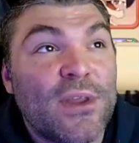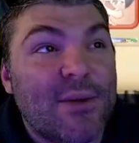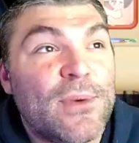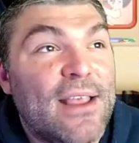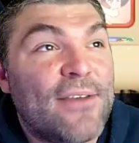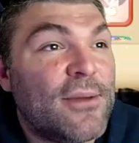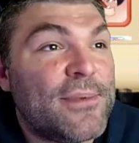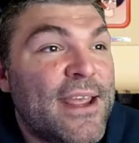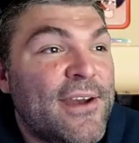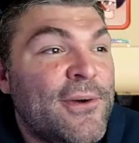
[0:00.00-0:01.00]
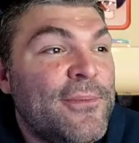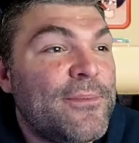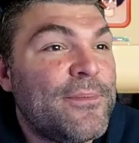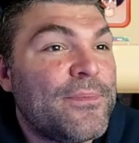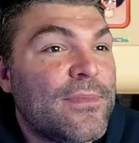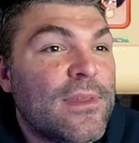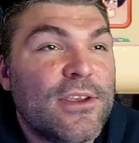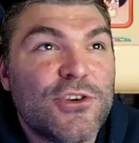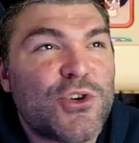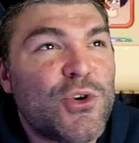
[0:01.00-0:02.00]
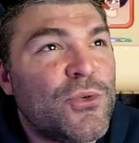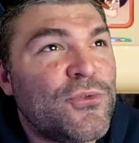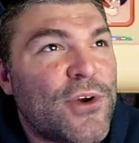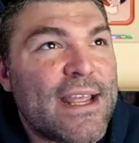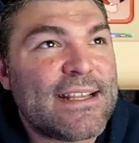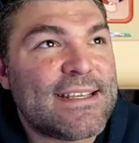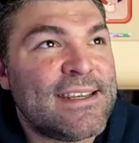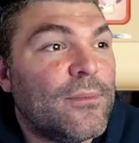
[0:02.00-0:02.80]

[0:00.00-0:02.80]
we level up now. Shooting for 18.